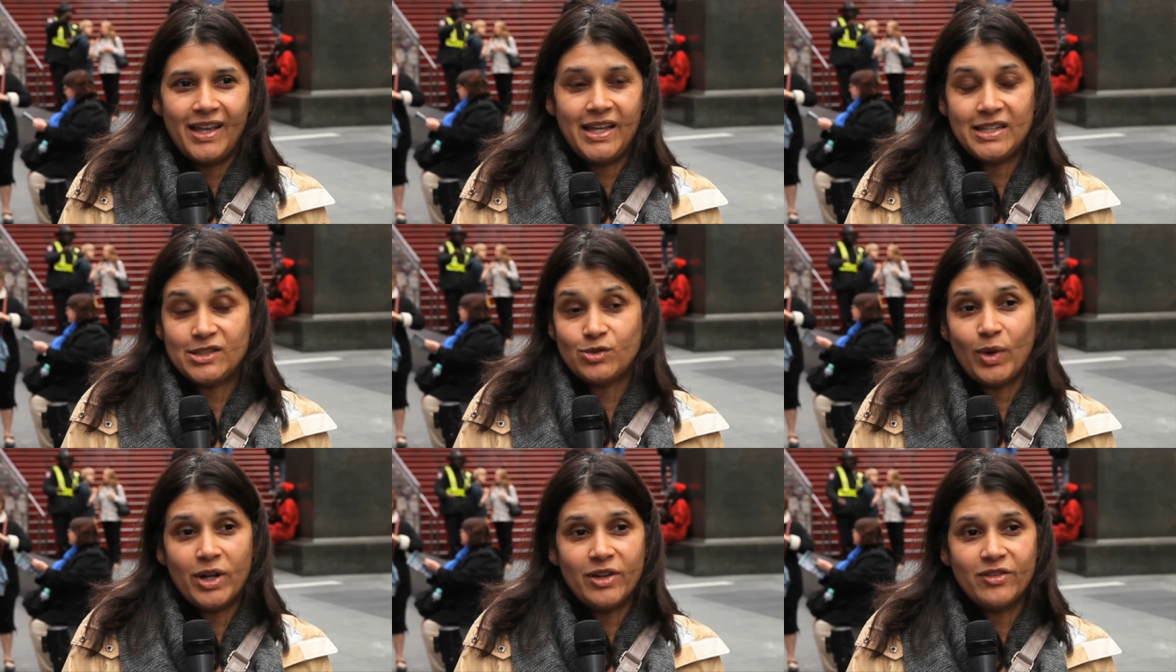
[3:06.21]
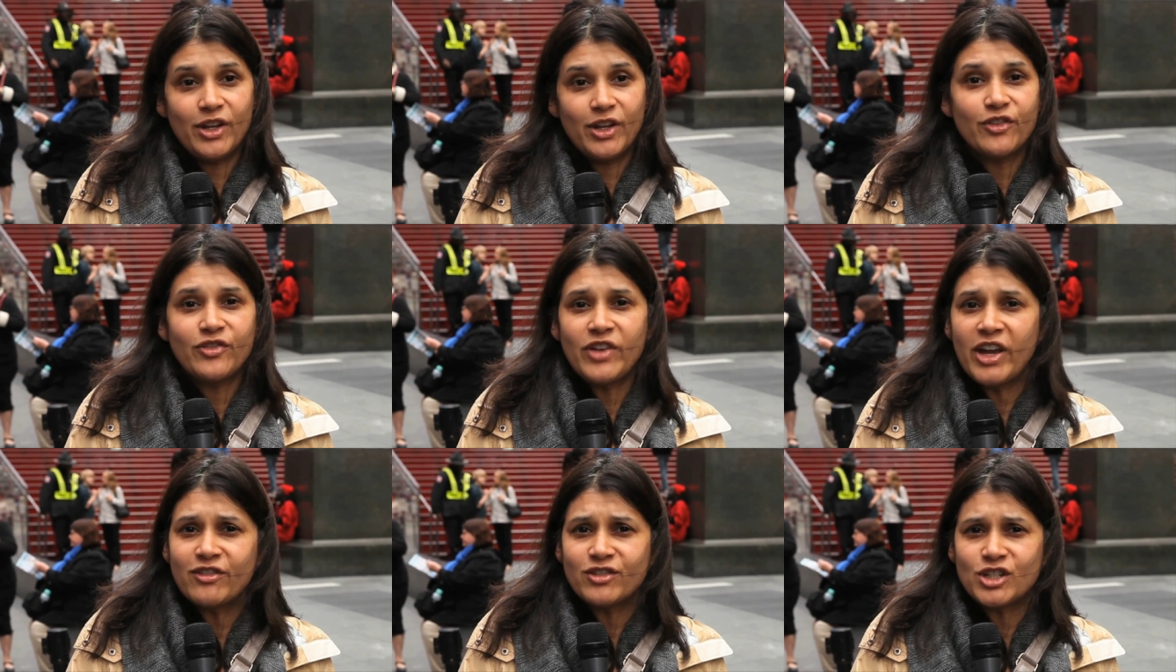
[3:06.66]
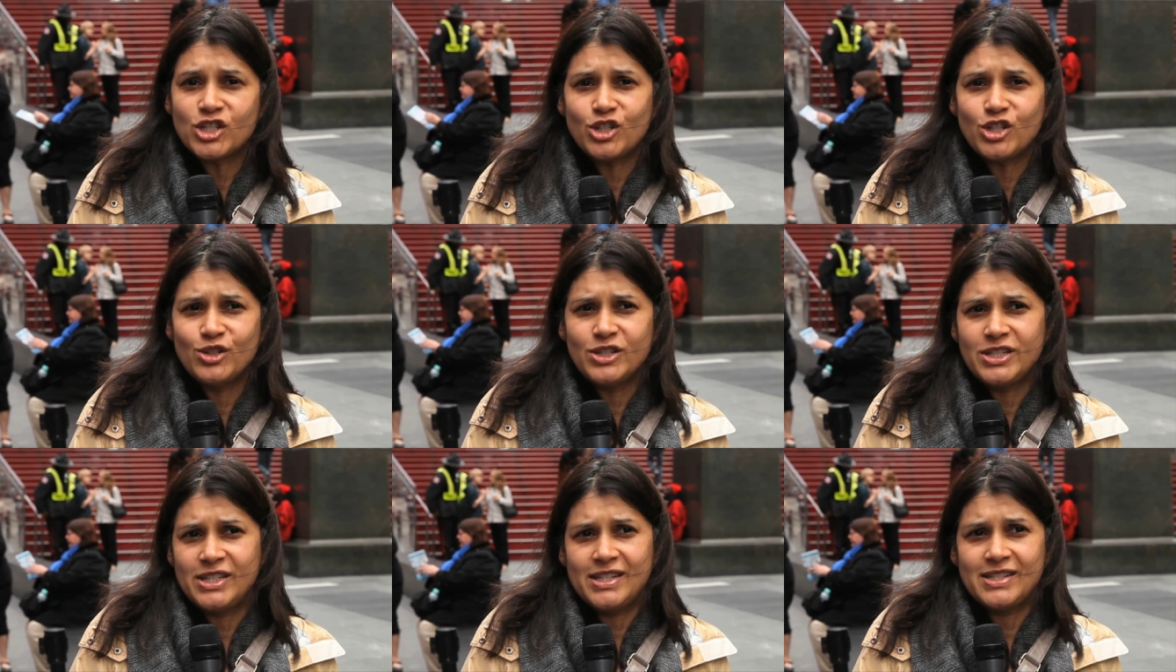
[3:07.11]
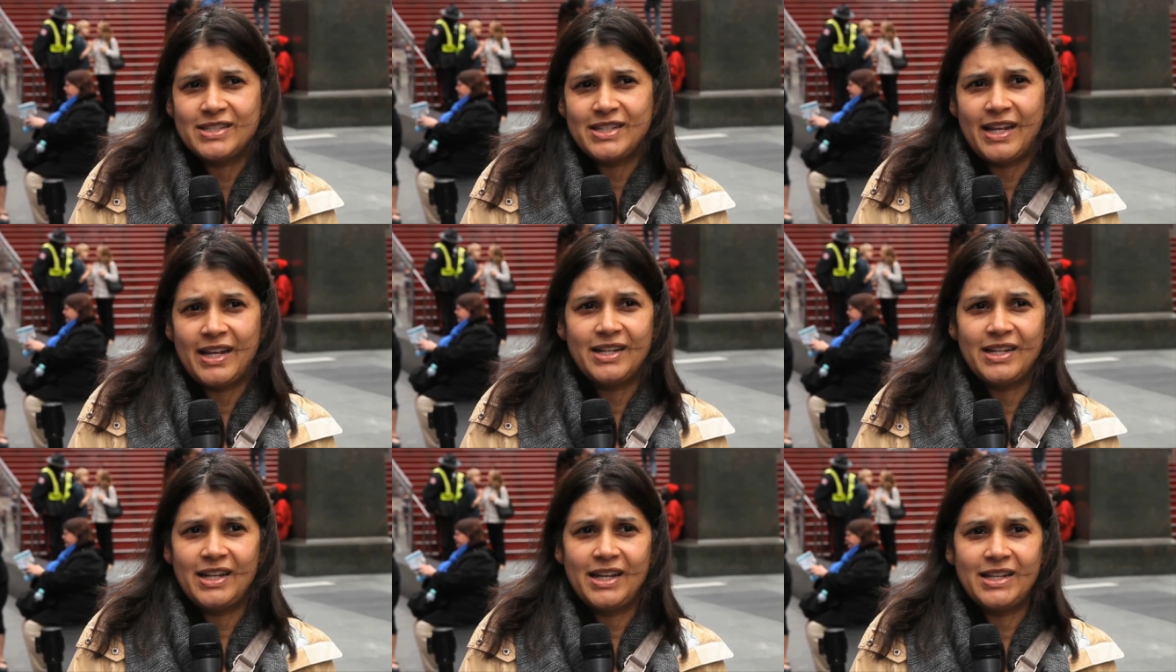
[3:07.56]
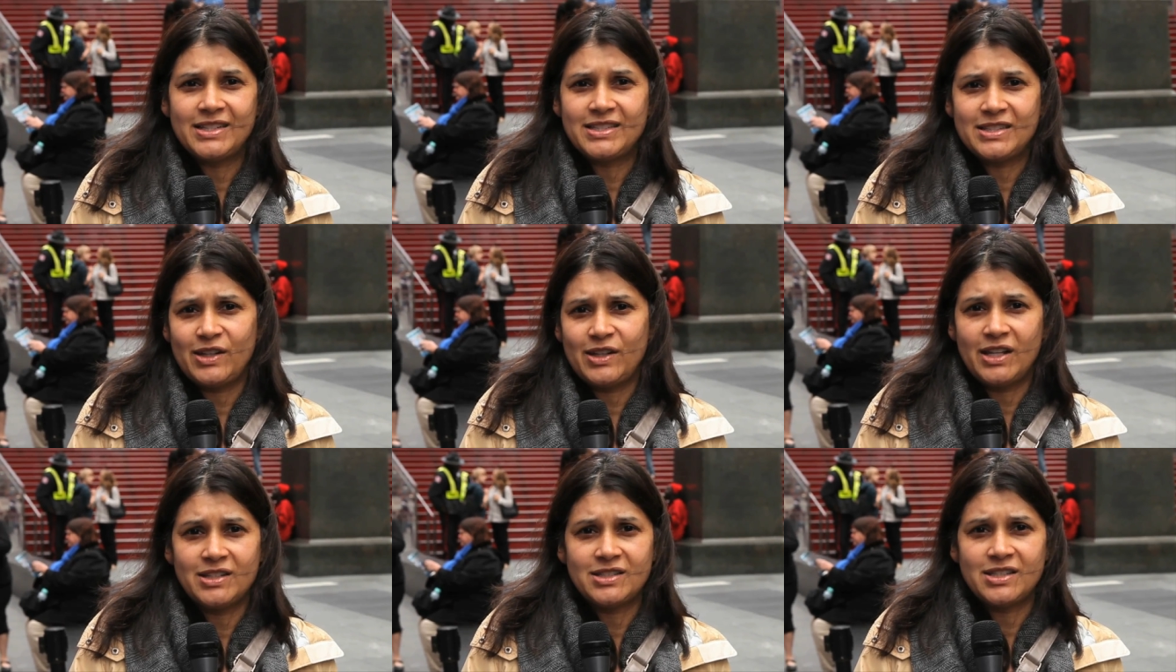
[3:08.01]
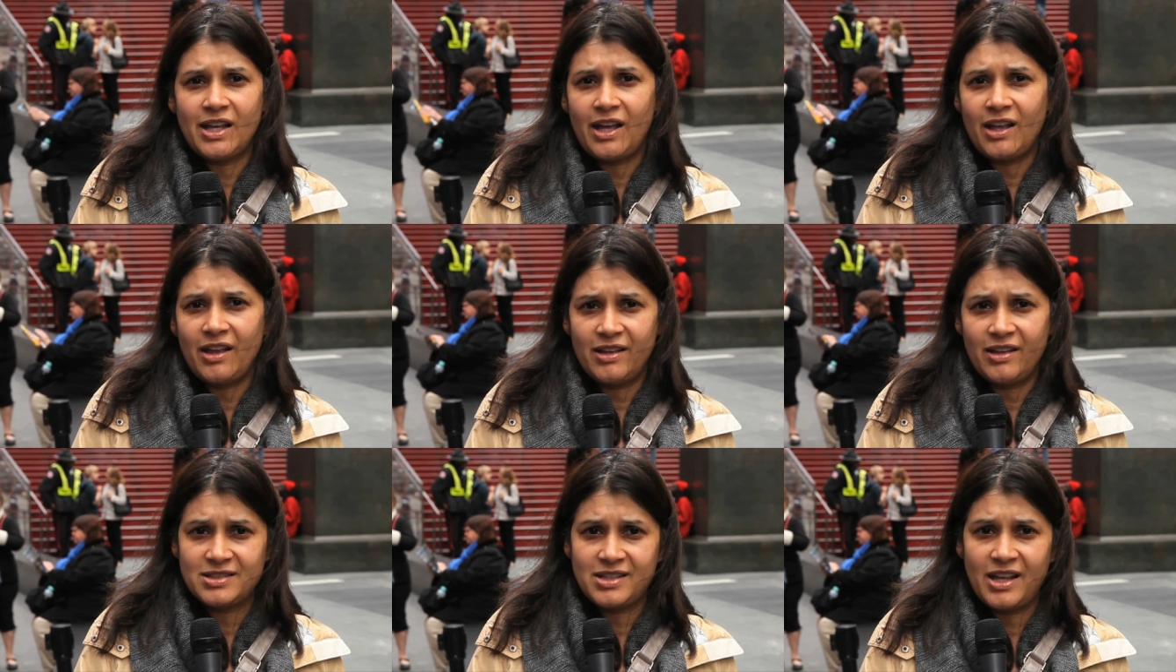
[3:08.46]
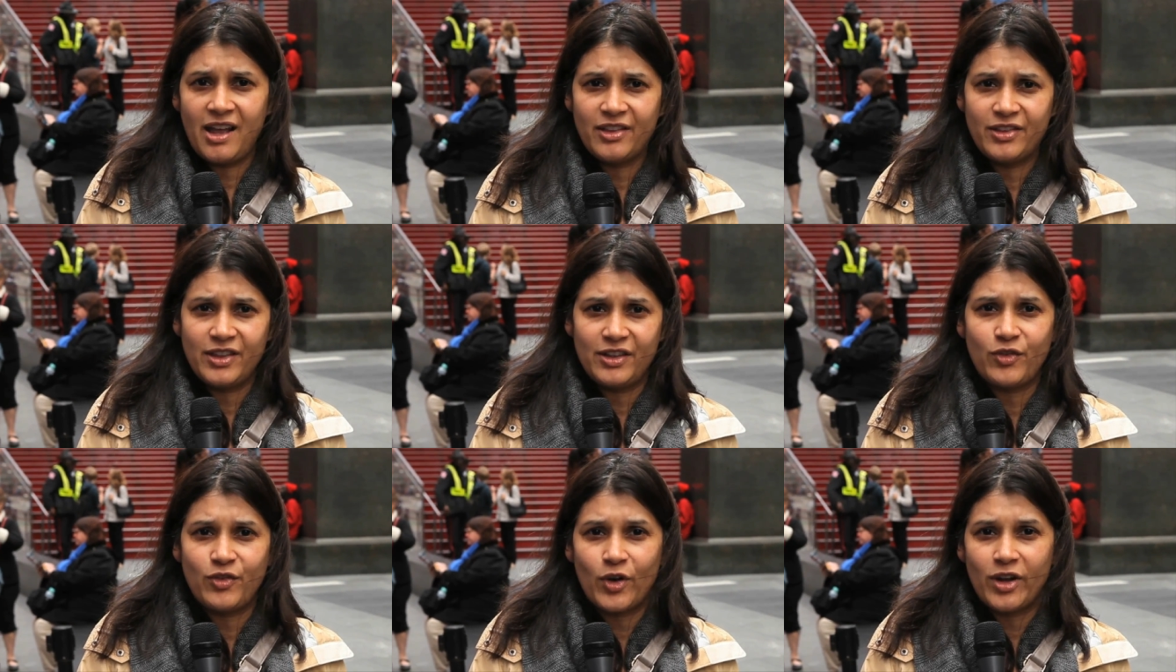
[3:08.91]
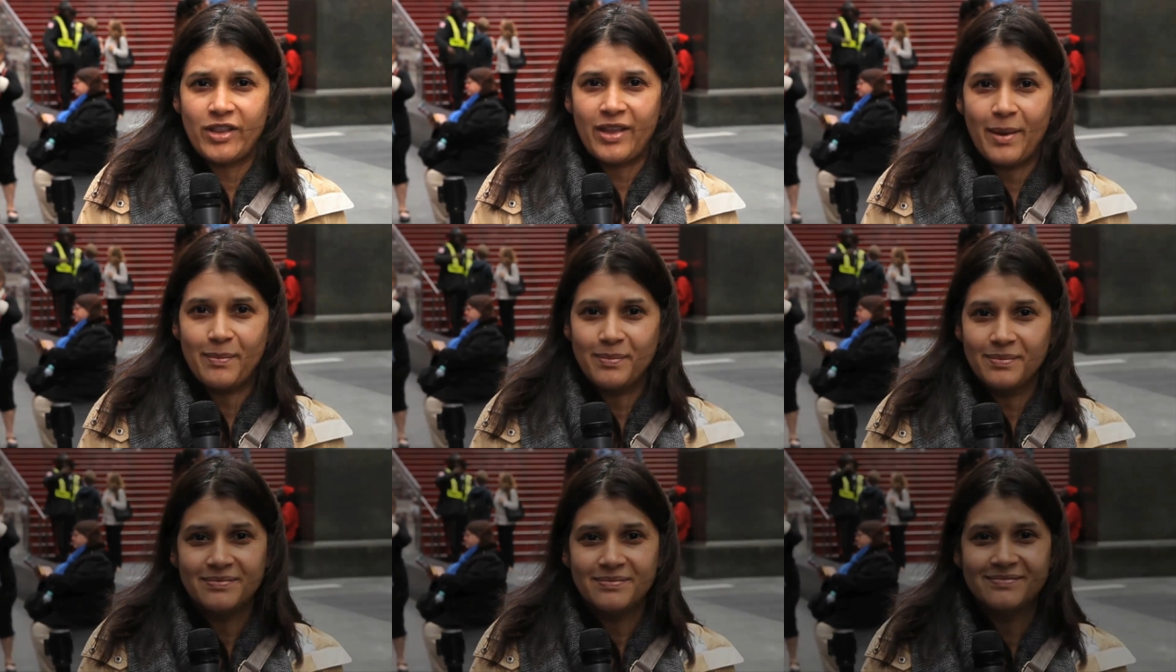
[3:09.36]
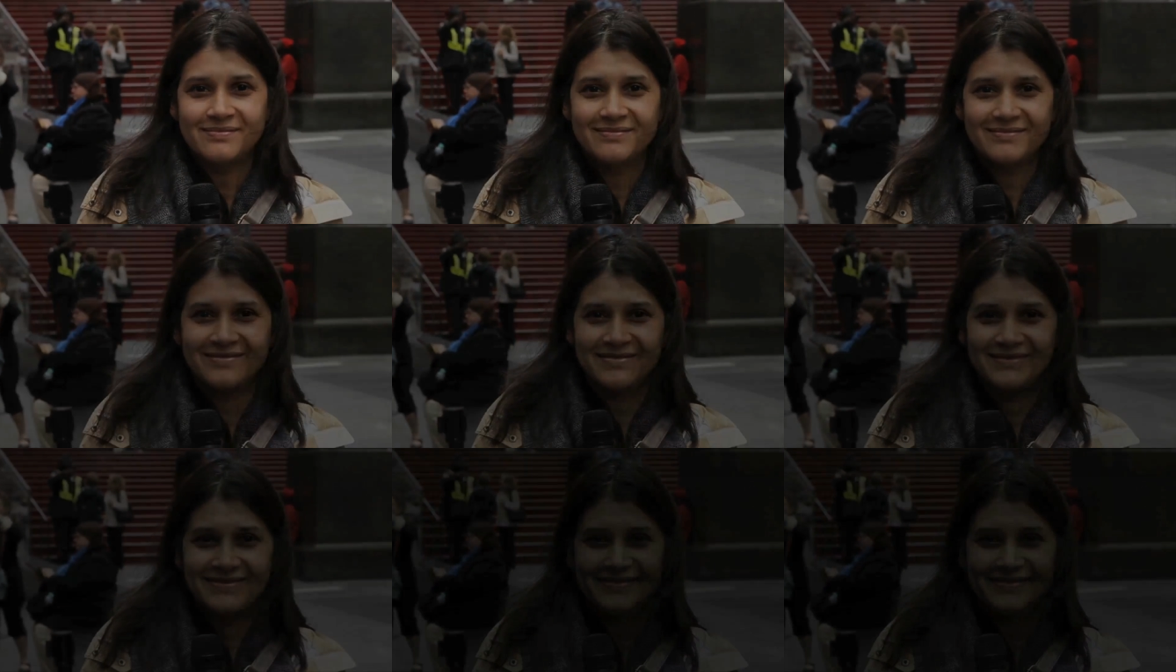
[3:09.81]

it's one of their favorite juices, and it's, it's, it's healthy for them.